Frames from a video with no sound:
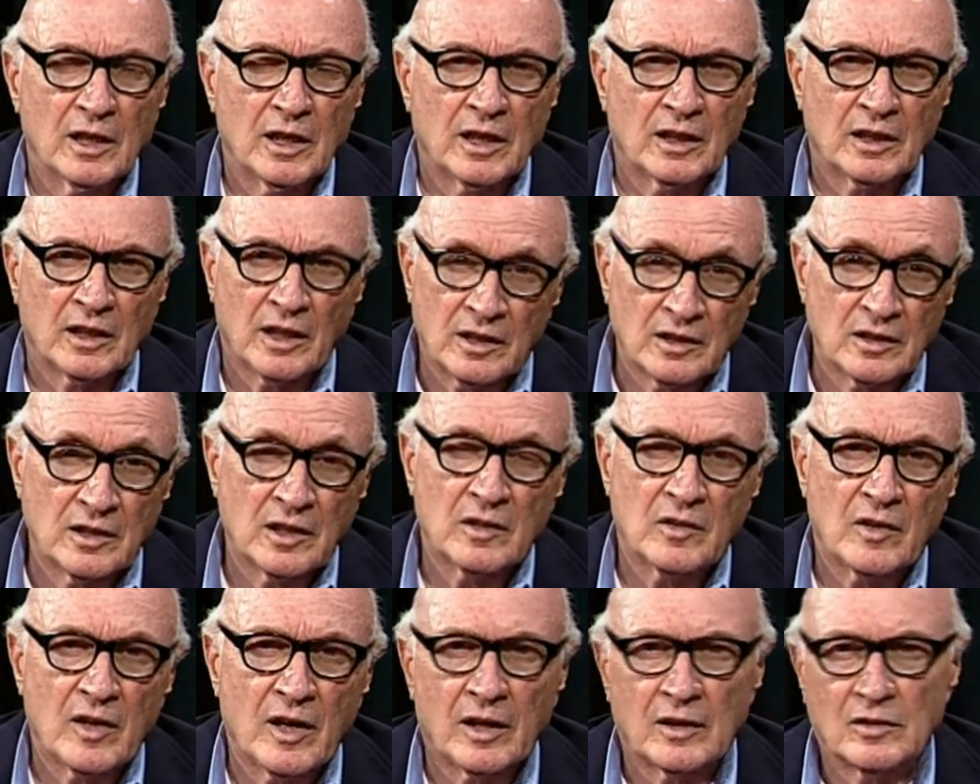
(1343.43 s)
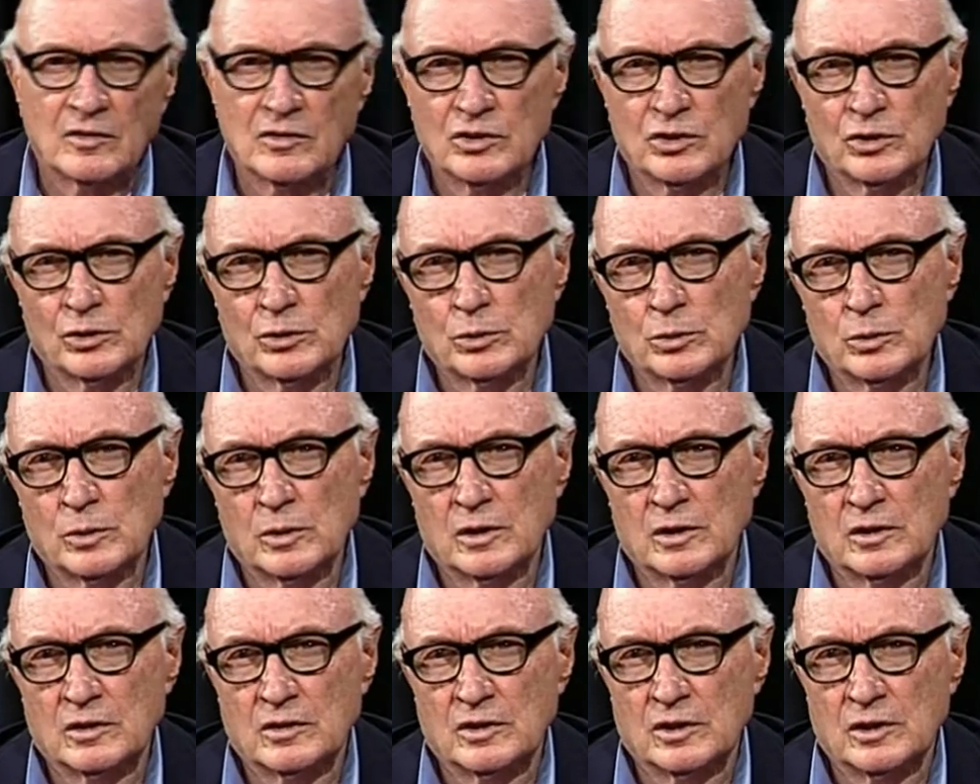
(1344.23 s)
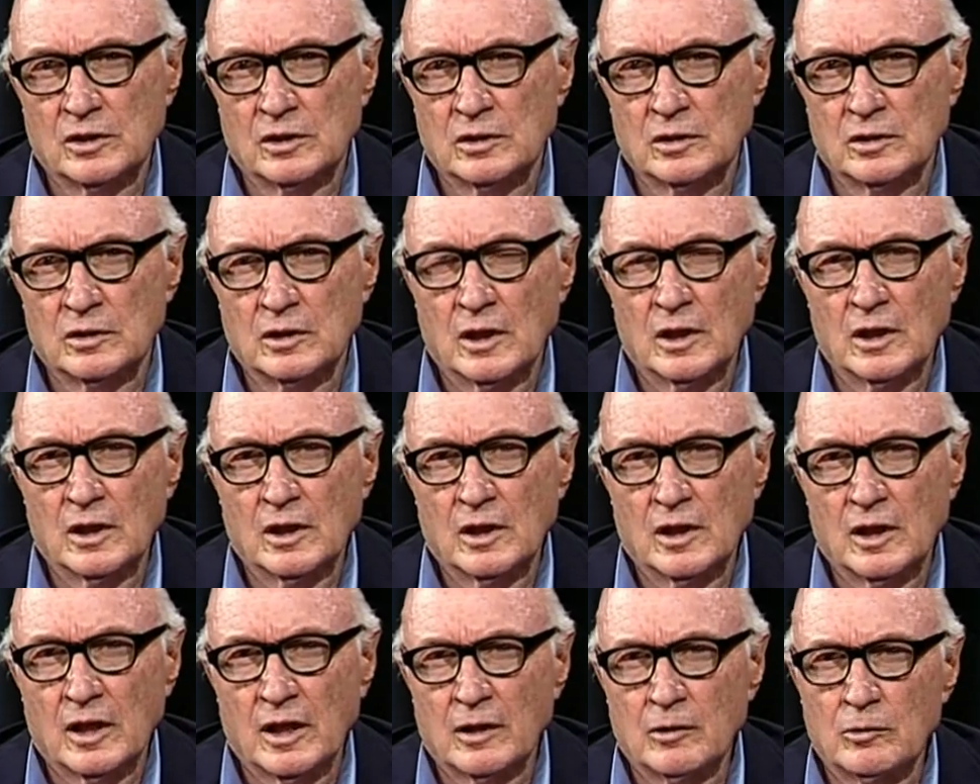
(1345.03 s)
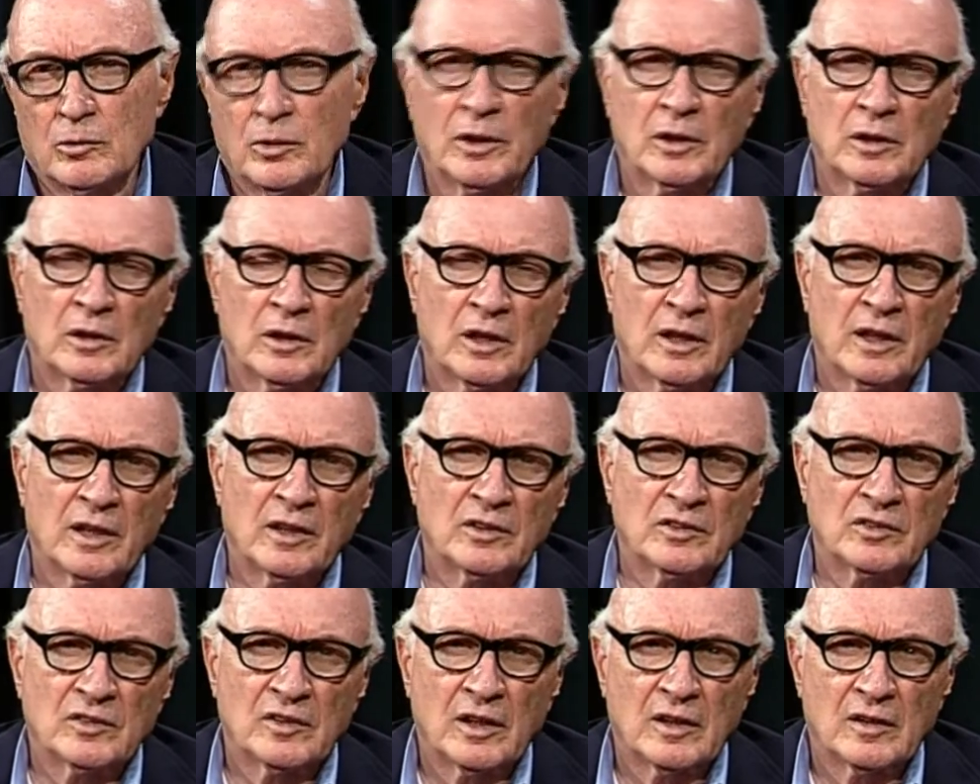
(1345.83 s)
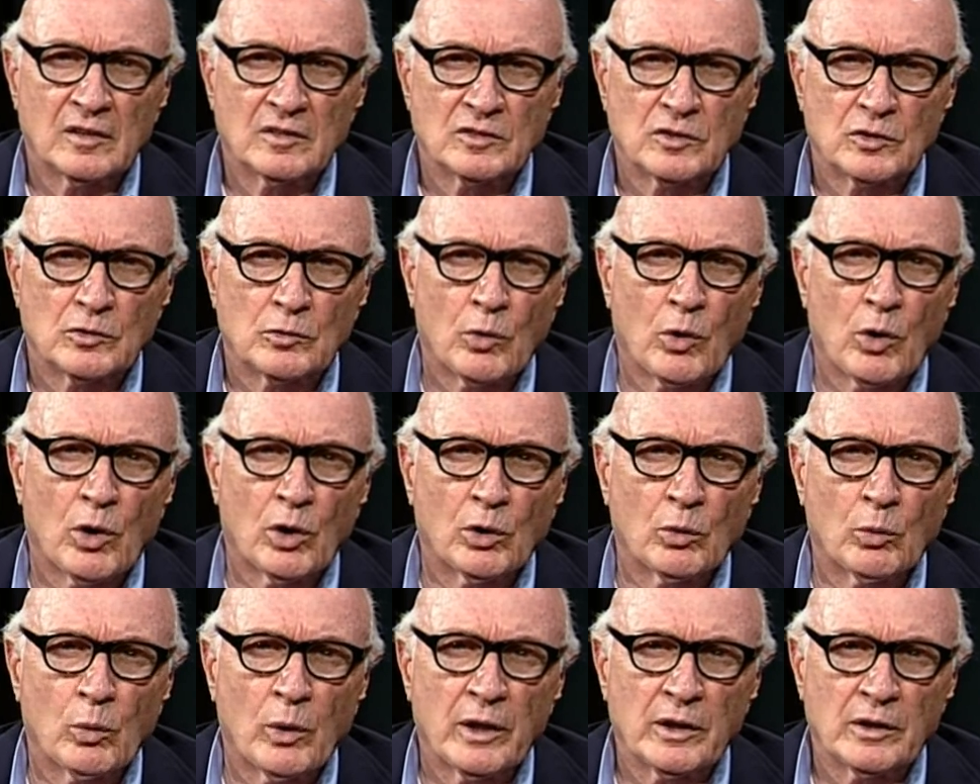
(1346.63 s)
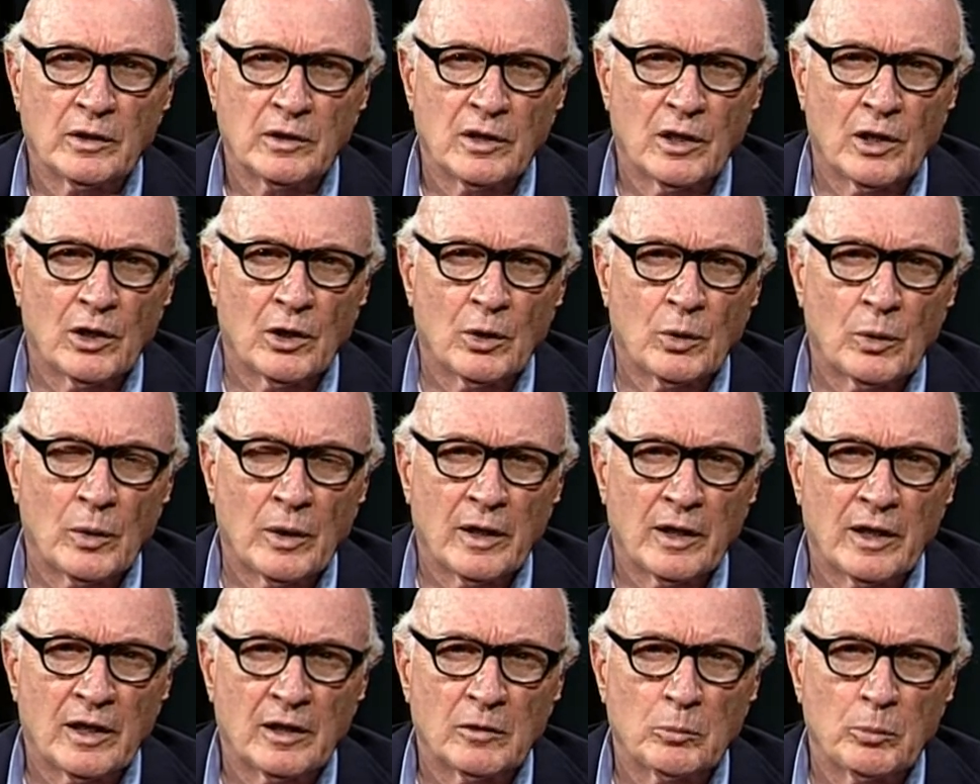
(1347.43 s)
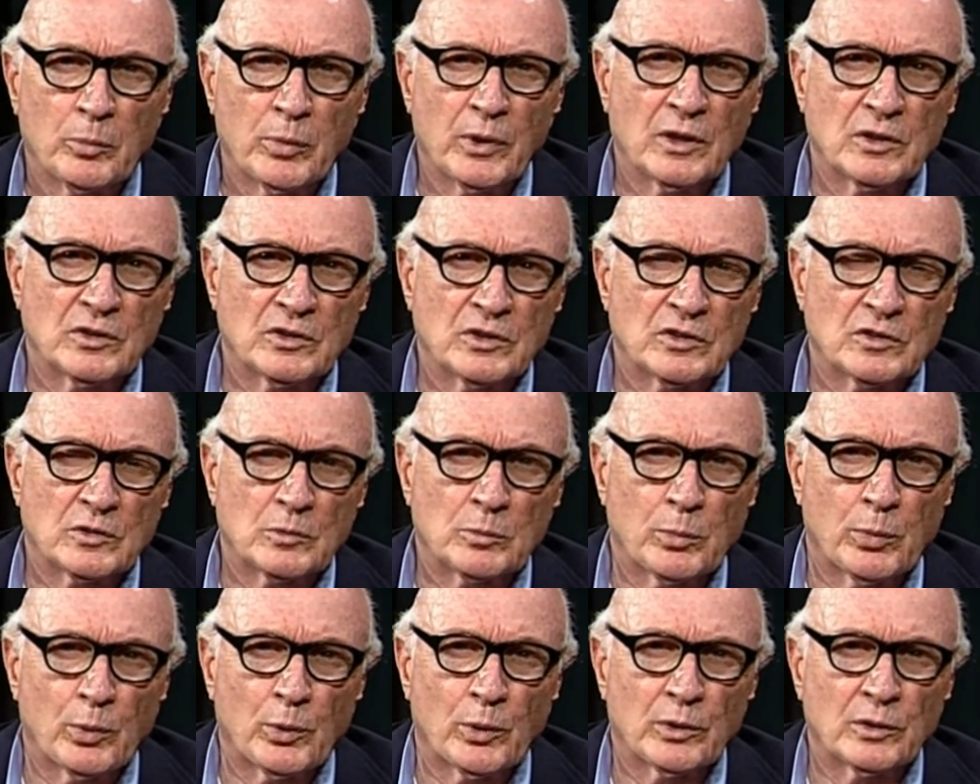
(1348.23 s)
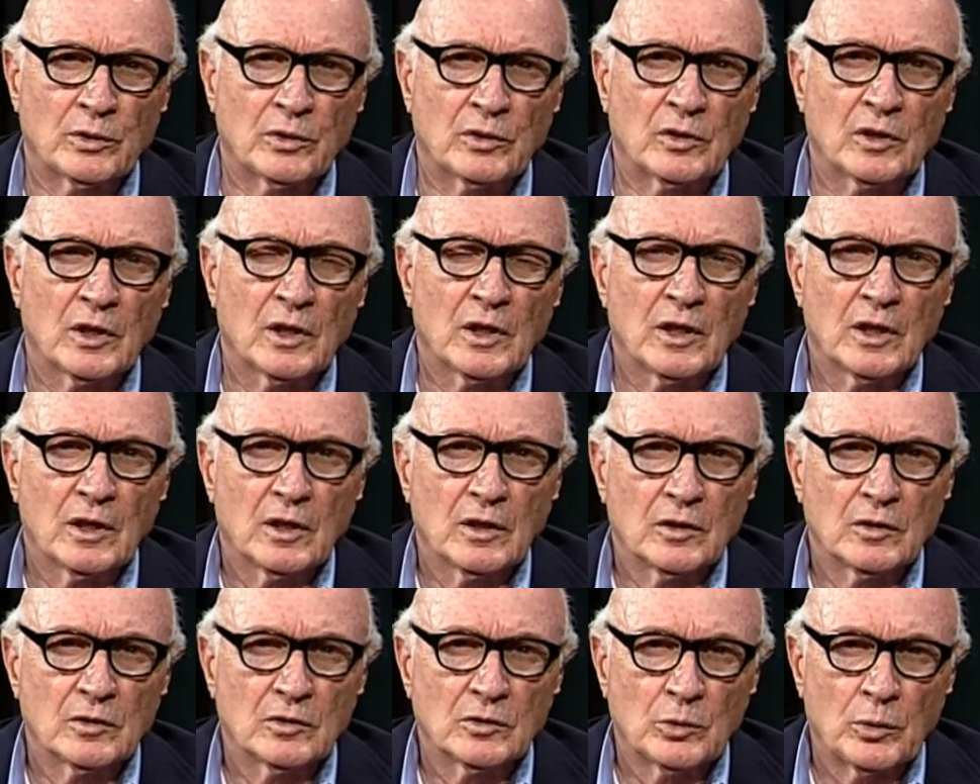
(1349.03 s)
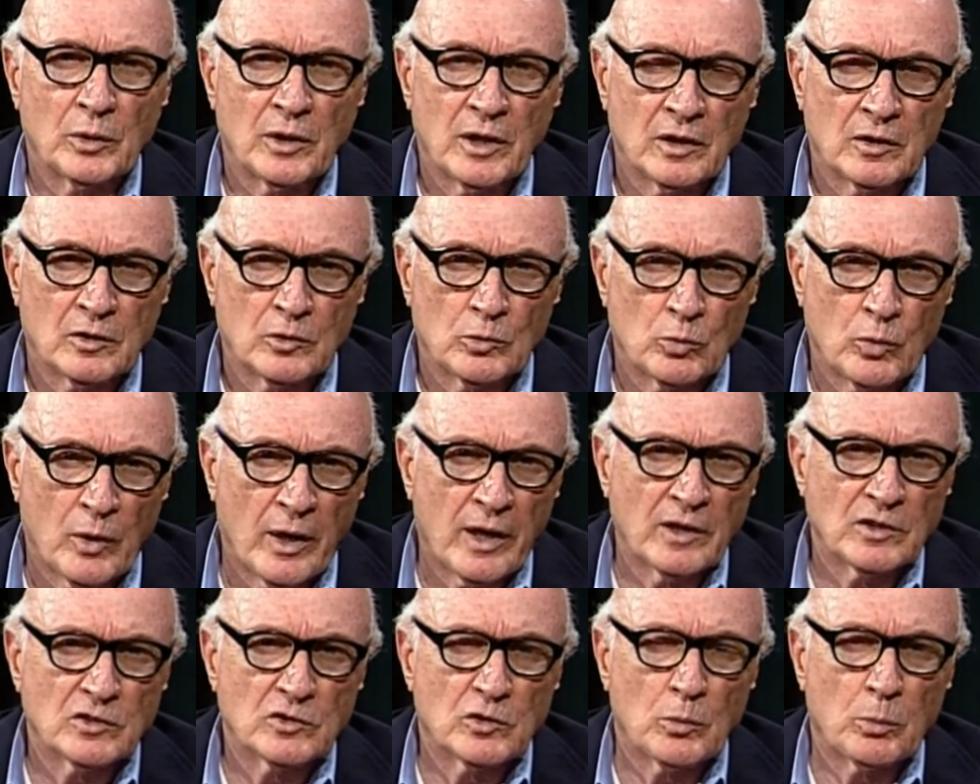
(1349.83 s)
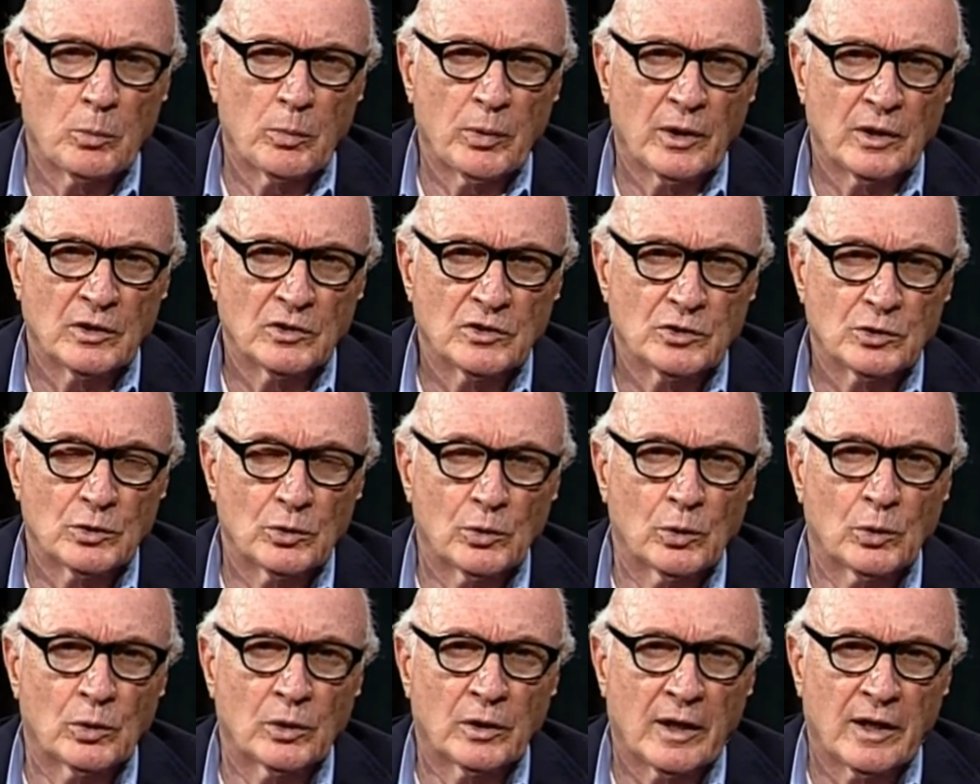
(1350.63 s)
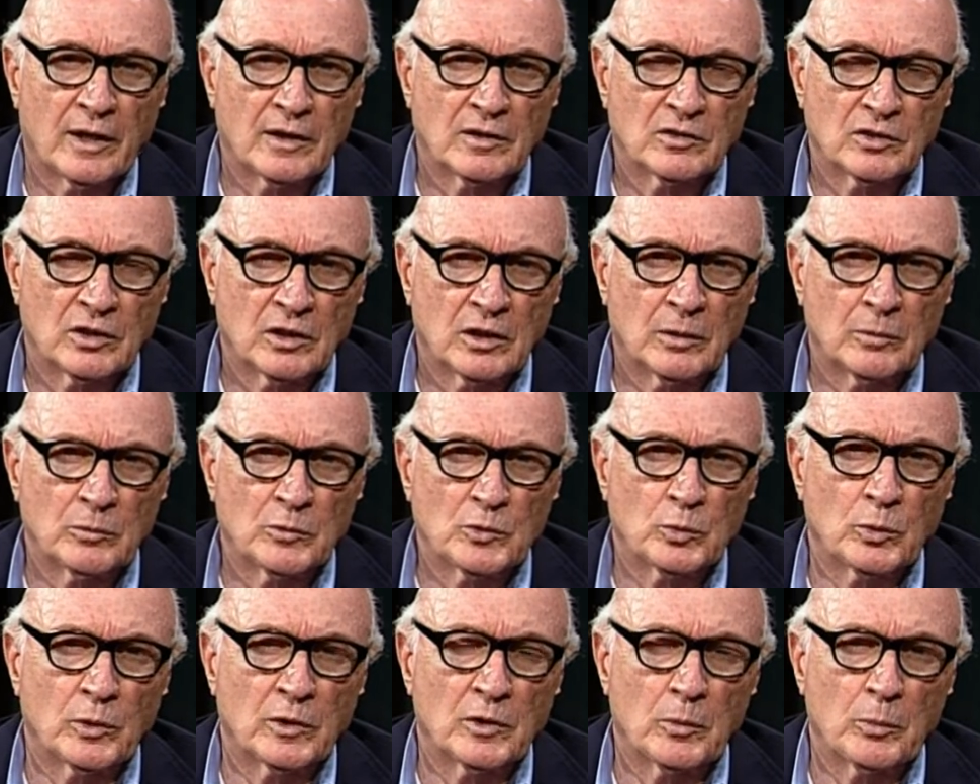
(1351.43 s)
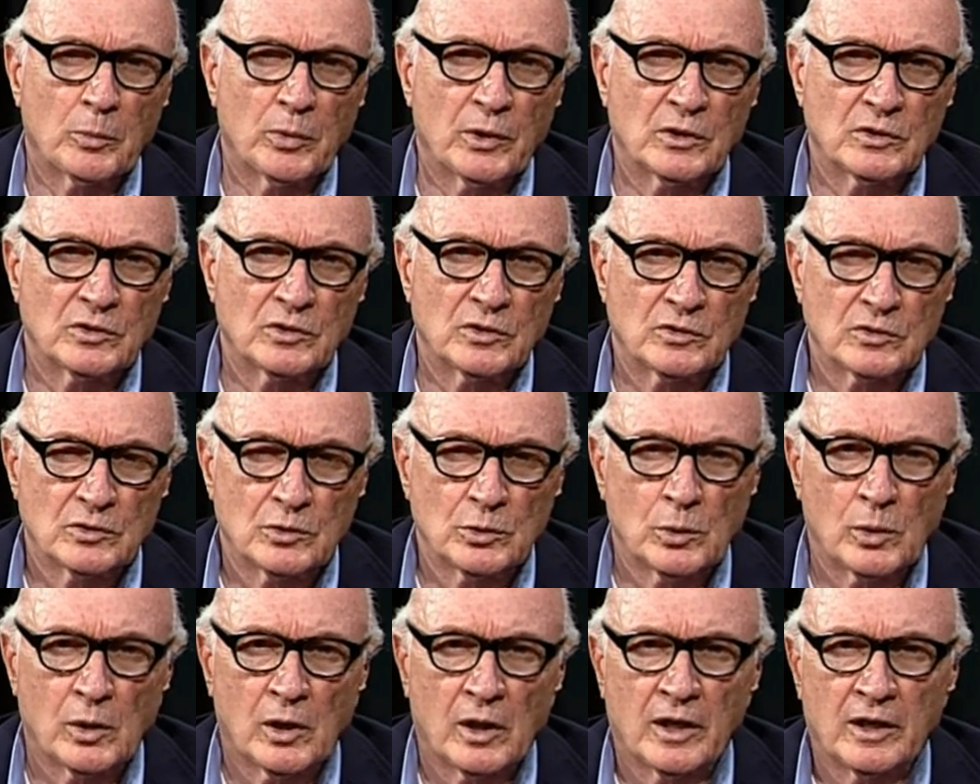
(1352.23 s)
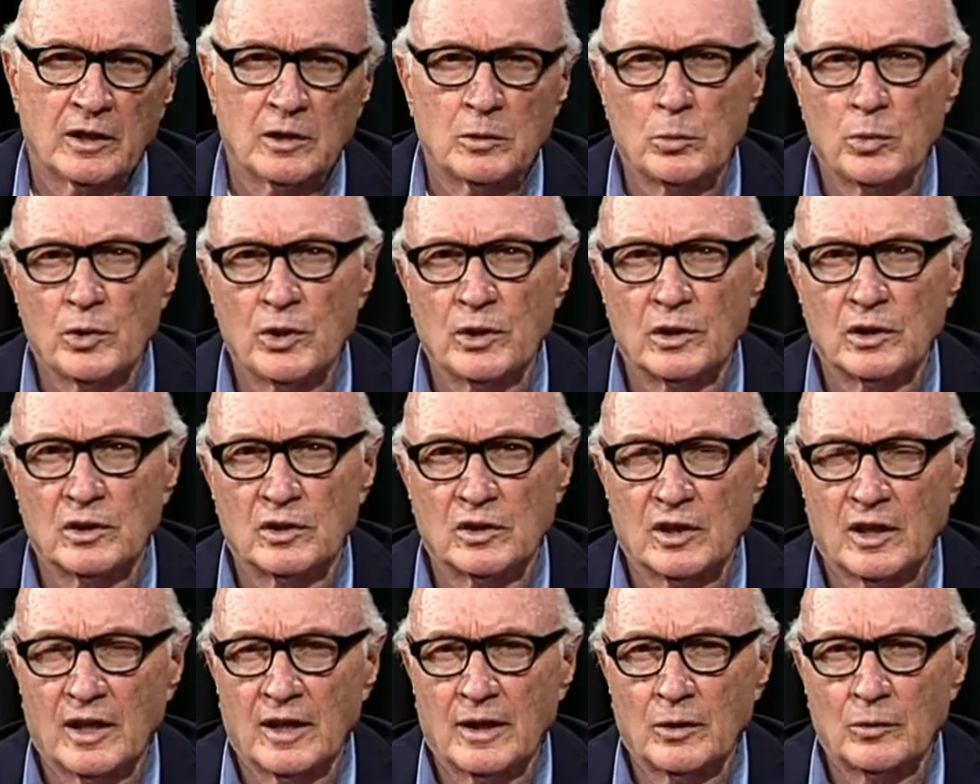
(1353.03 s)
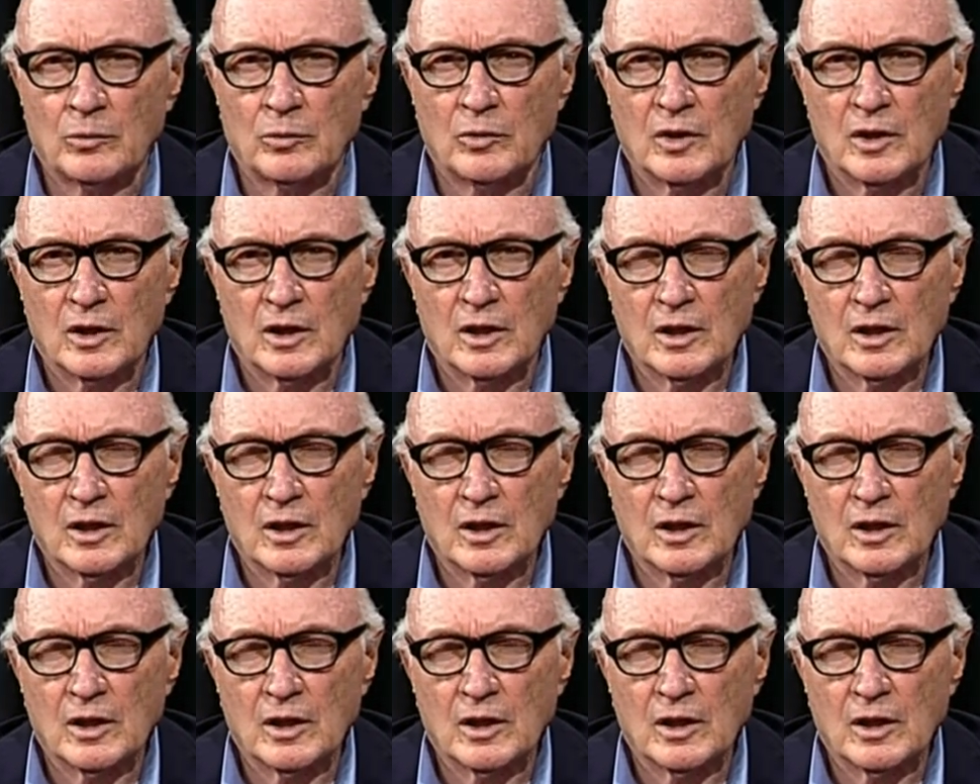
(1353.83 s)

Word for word: and I did that too until I realized that's the wrong way to go, and pitch is important to either raise the pitch or at times when the pitch is too high to bring it down.